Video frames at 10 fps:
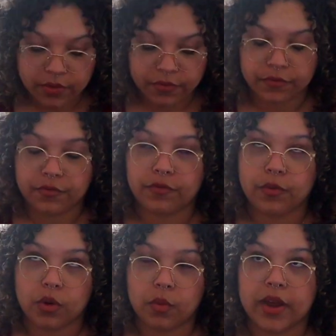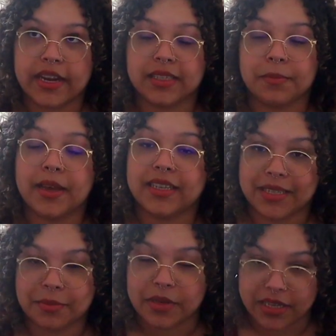for what is meant
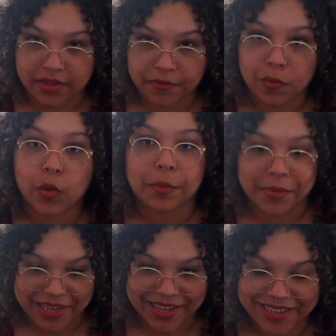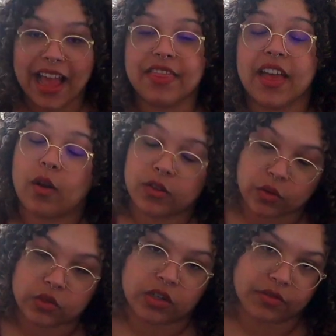to be for me, and that
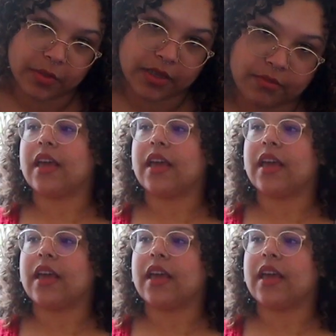also serves me.